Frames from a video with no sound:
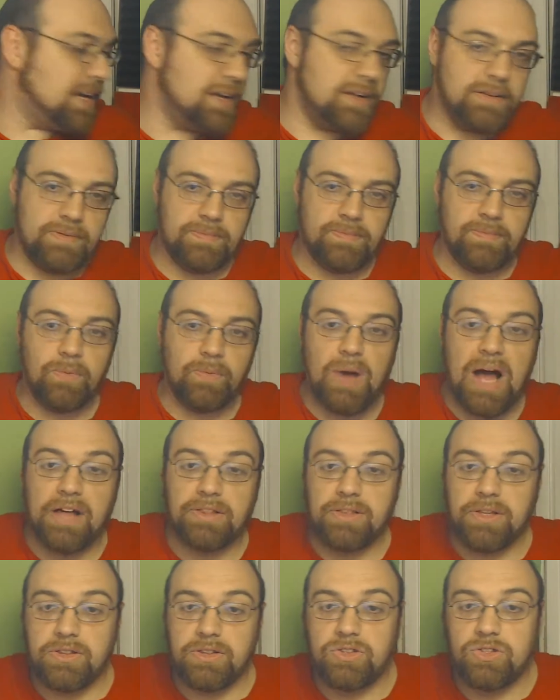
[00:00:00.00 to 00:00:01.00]
Wow, the
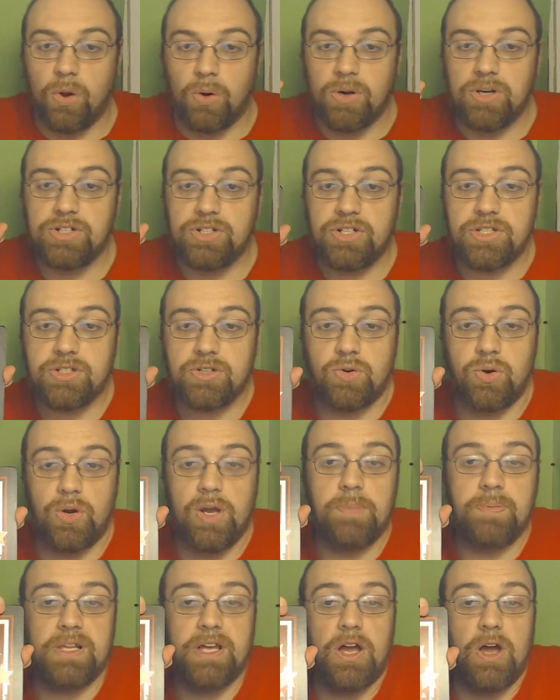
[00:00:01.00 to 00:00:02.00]
door just
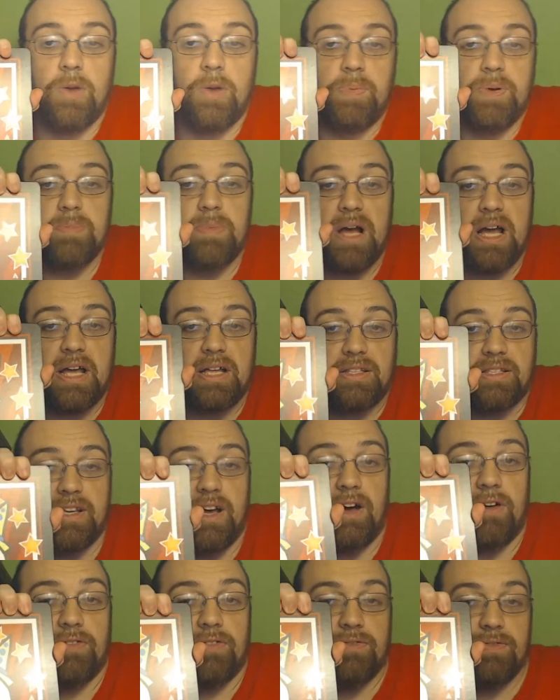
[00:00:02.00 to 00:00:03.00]
creepily opened by
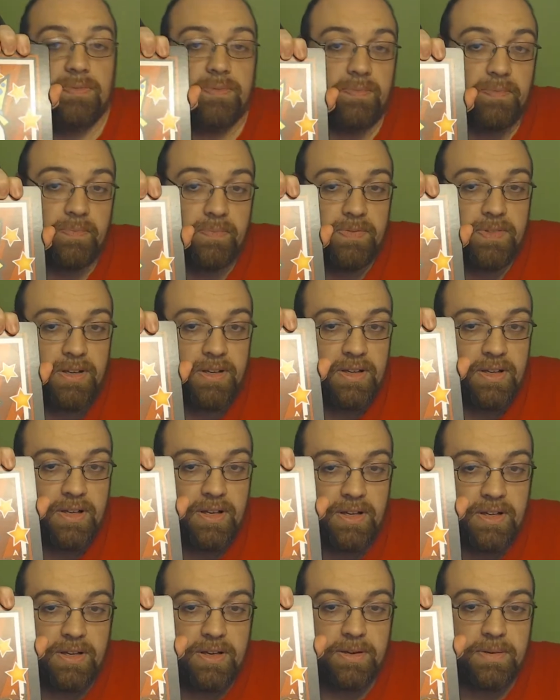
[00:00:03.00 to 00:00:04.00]
itself.
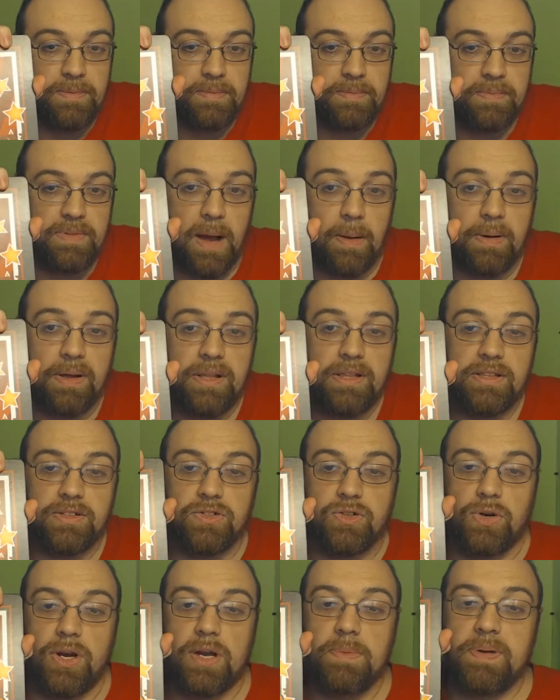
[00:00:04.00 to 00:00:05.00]
That wasn't
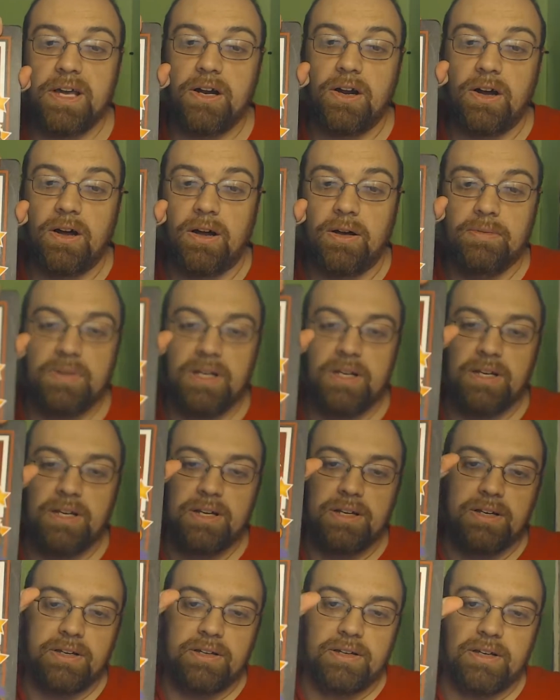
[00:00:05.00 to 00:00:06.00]
creepy at all.
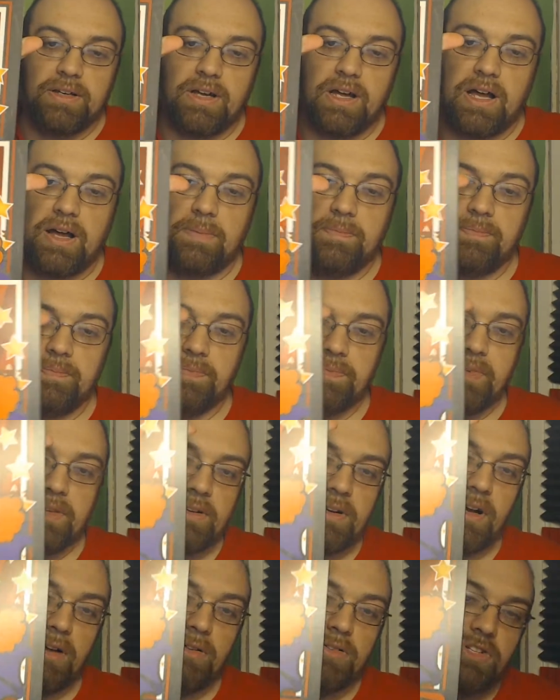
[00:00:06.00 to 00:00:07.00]
Oh,
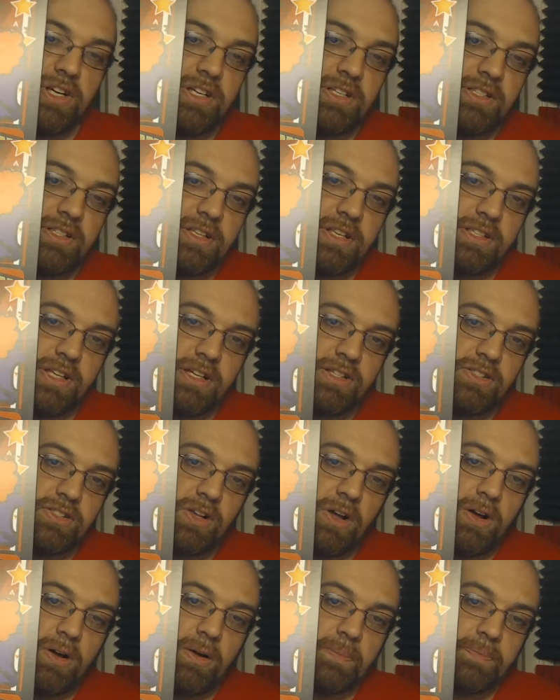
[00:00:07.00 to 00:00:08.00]
jeez, this thing is
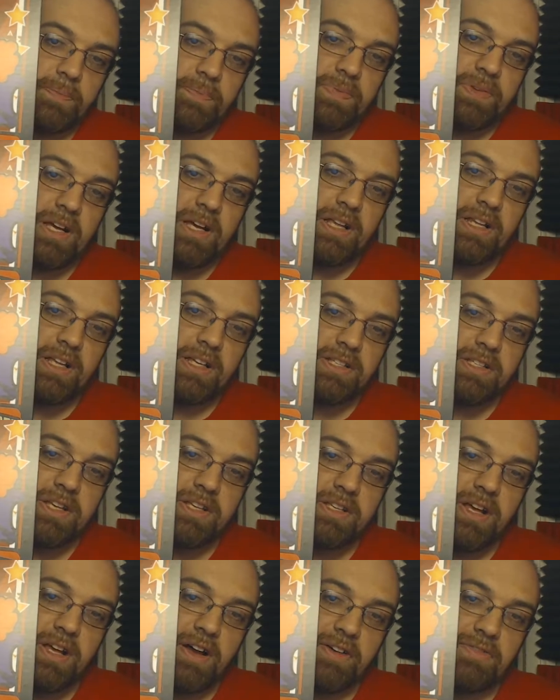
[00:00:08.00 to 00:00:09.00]
tall. And this is
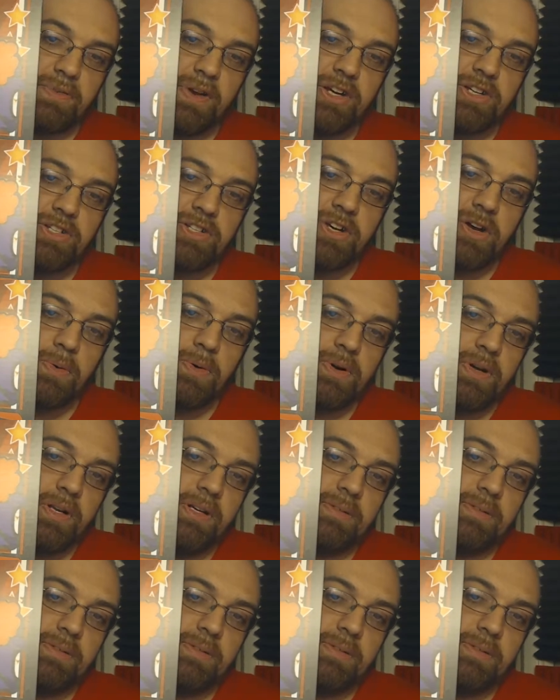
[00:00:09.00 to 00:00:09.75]
a Freak Show one.